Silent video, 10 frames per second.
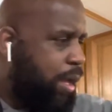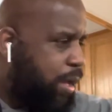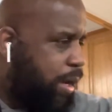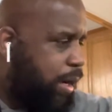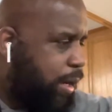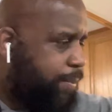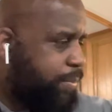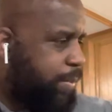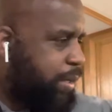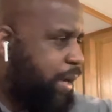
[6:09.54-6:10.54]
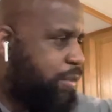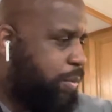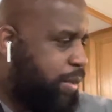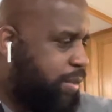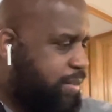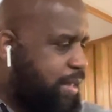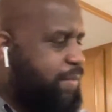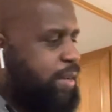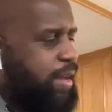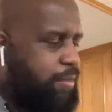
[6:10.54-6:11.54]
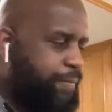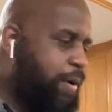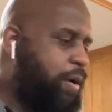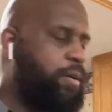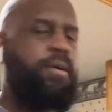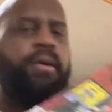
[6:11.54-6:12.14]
My next one is 7 Days of Funk,